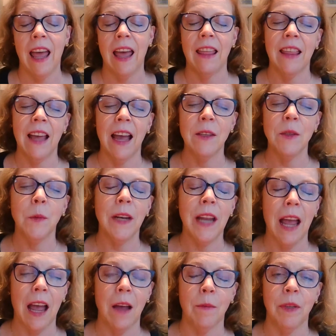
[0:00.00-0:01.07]
And that's when
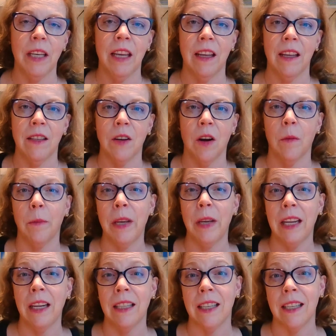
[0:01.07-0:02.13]
applicants are being